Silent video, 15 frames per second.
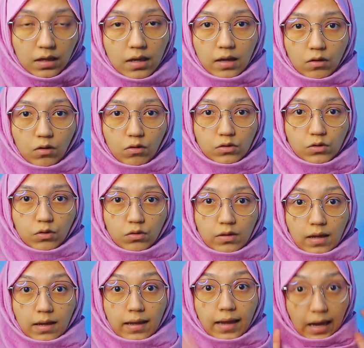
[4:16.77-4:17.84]
and also
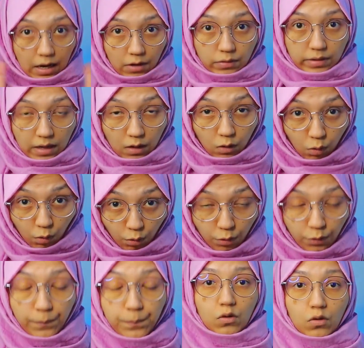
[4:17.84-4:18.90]
the career
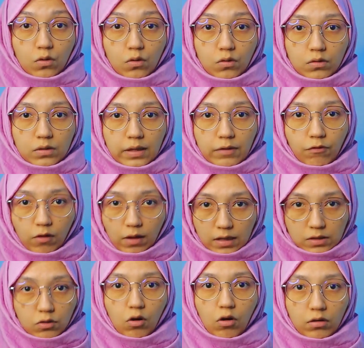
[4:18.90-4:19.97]
goal. So they
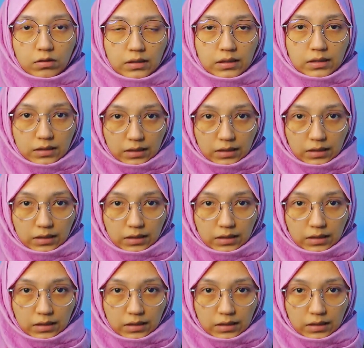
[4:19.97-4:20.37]
focus on all these